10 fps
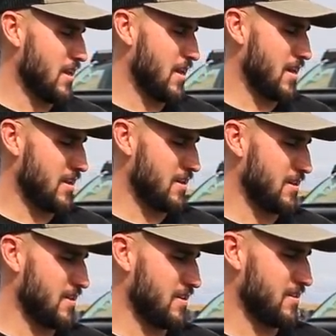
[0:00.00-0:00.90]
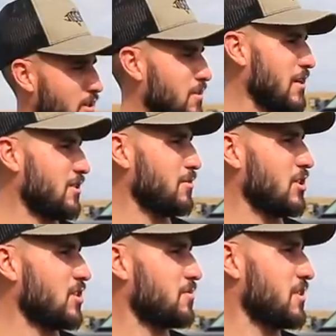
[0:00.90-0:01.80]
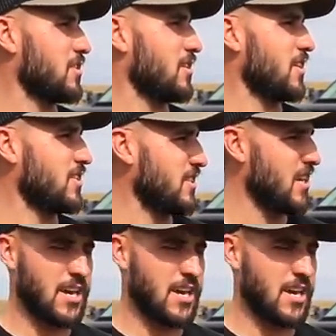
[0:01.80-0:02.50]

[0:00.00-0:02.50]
And I'm gonna make some adjustments to this.